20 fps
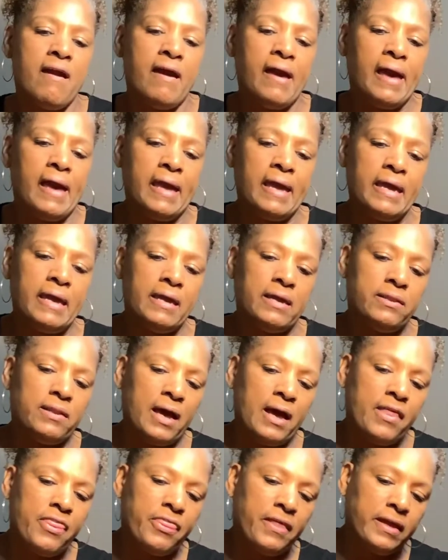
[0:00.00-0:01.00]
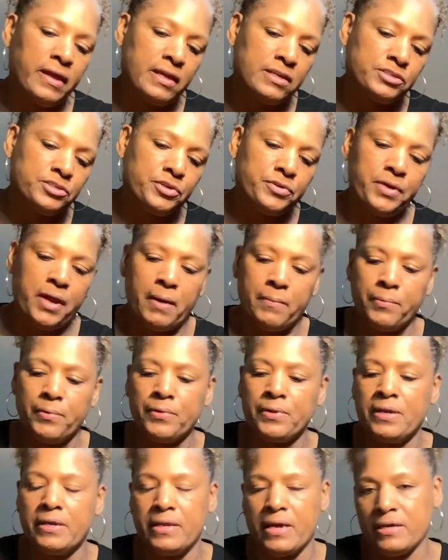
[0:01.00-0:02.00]
And I think it turned out pretty
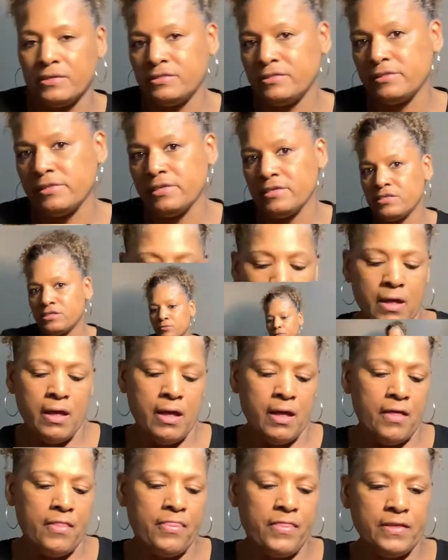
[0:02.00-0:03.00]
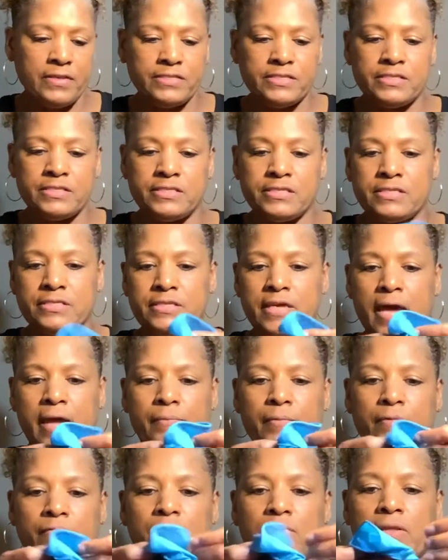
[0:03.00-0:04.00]
nicely as well. This is the type
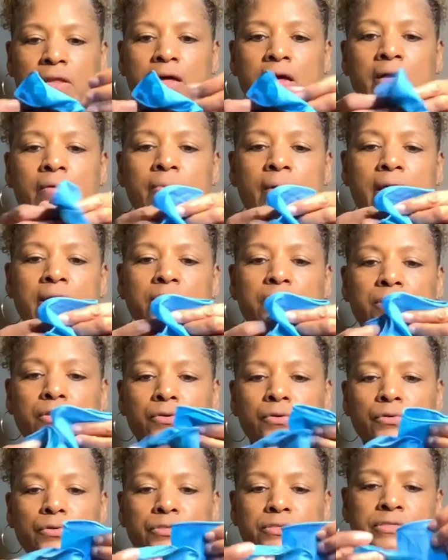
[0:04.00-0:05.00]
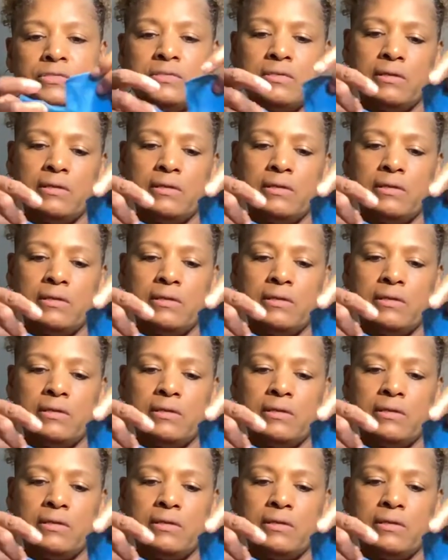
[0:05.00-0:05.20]
of glove I use.